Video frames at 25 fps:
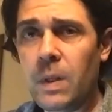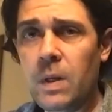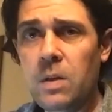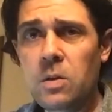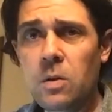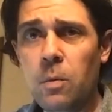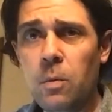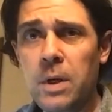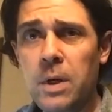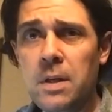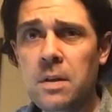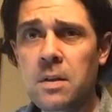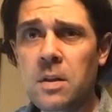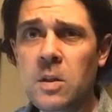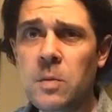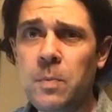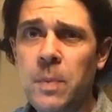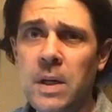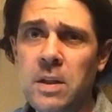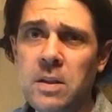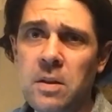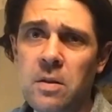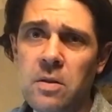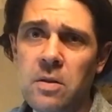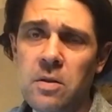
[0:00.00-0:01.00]
So what is a
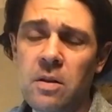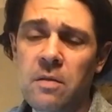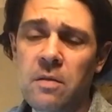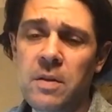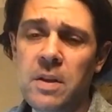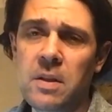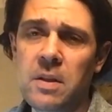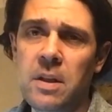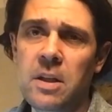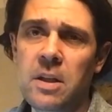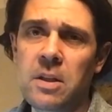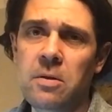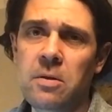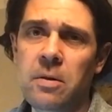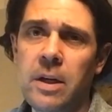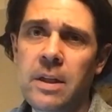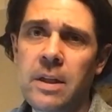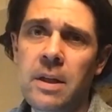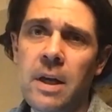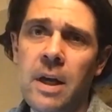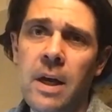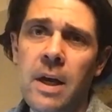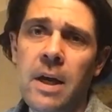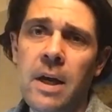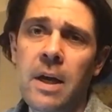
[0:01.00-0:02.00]
special service
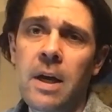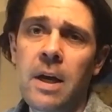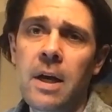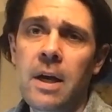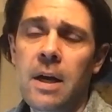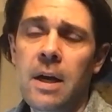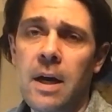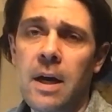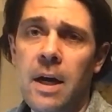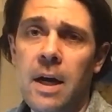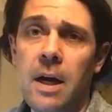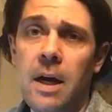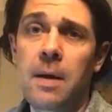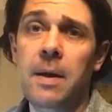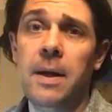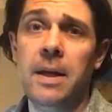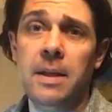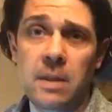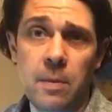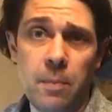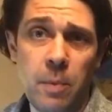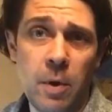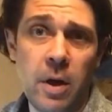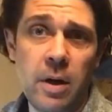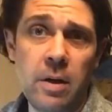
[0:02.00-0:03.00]
district?
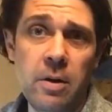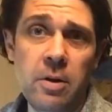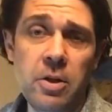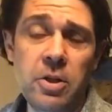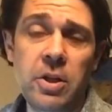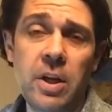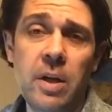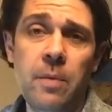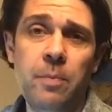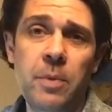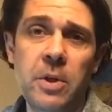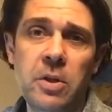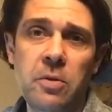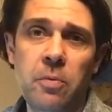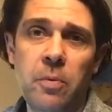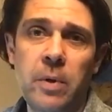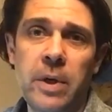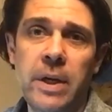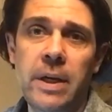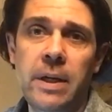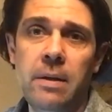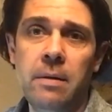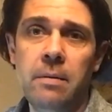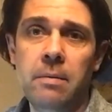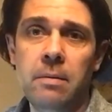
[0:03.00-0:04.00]
It's a partnership
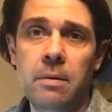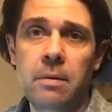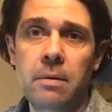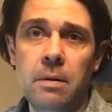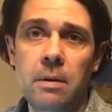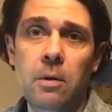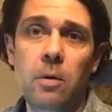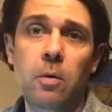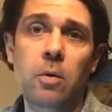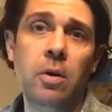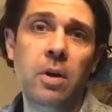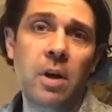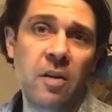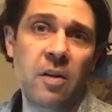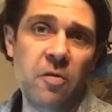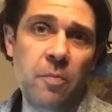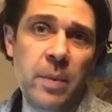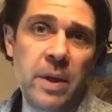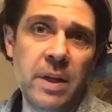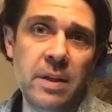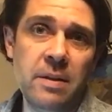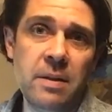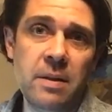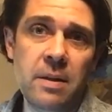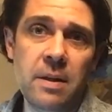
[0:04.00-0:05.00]
between local
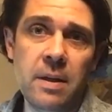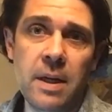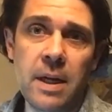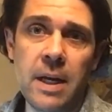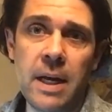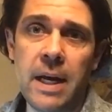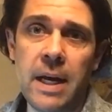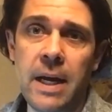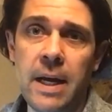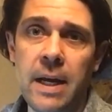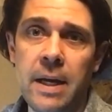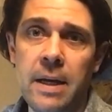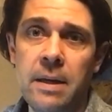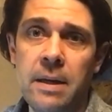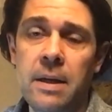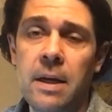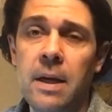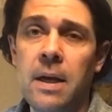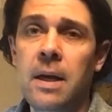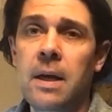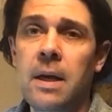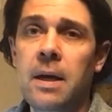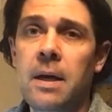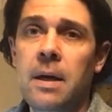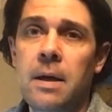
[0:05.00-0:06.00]
governments and
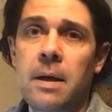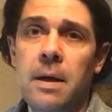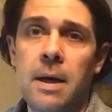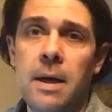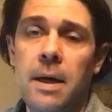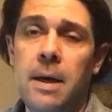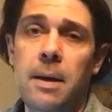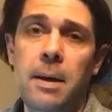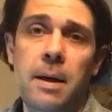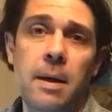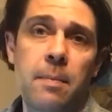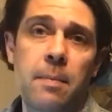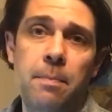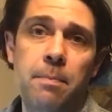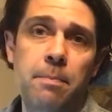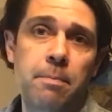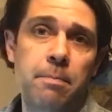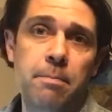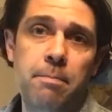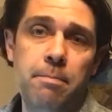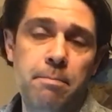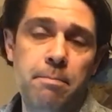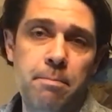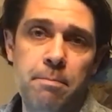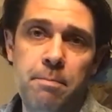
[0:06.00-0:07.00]
a
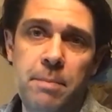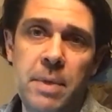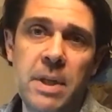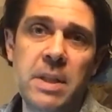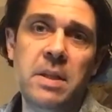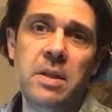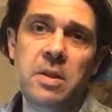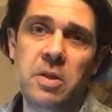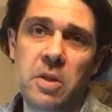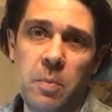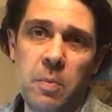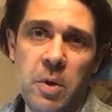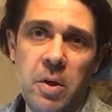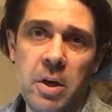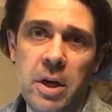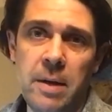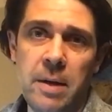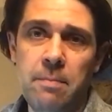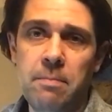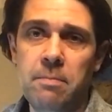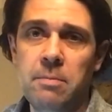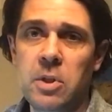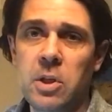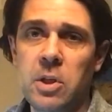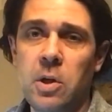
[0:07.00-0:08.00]
business
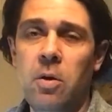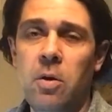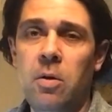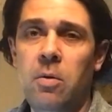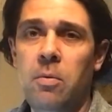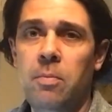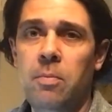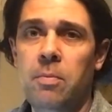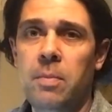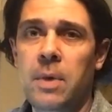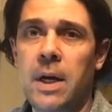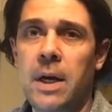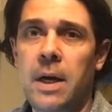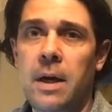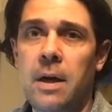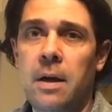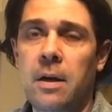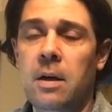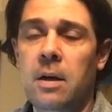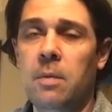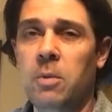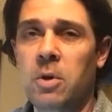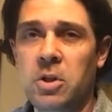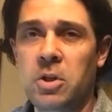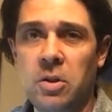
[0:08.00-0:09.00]
community. So a
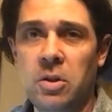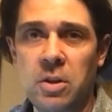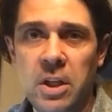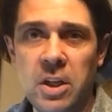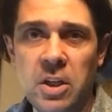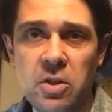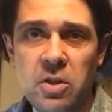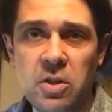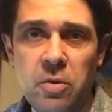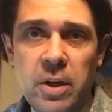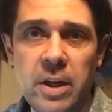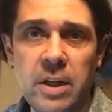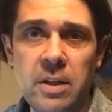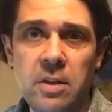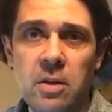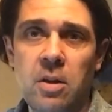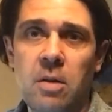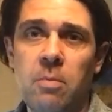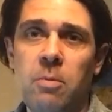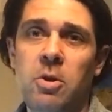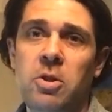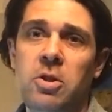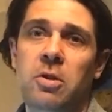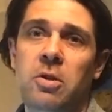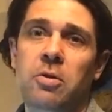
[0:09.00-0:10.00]
commercial district, a
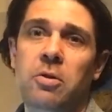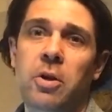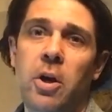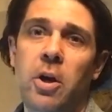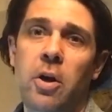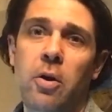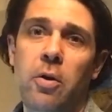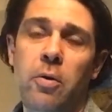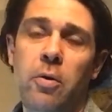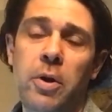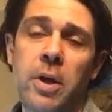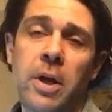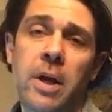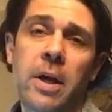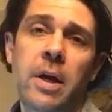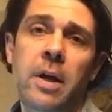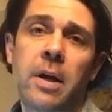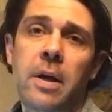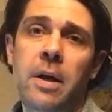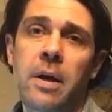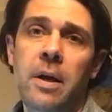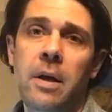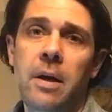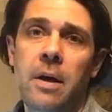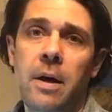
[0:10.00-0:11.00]
commercial node,
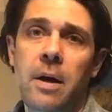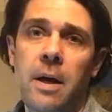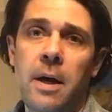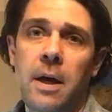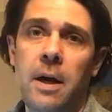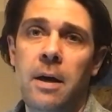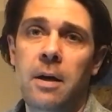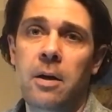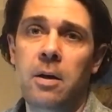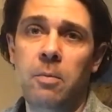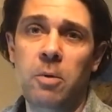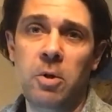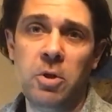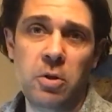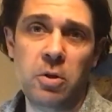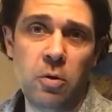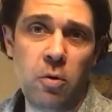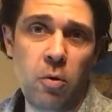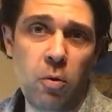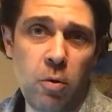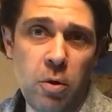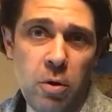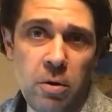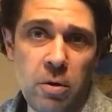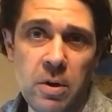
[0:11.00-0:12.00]
a commercial
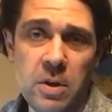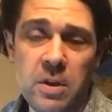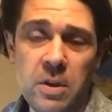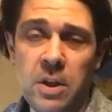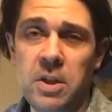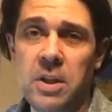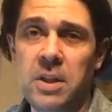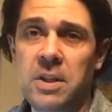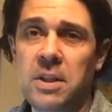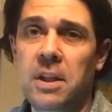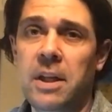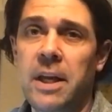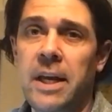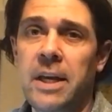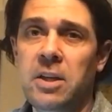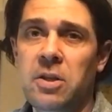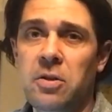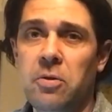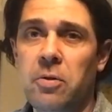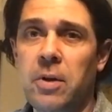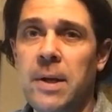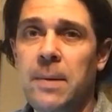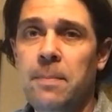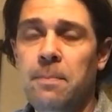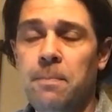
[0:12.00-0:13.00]
corridor such as Lake
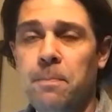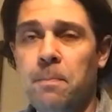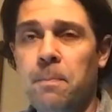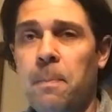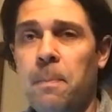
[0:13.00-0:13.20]
Street.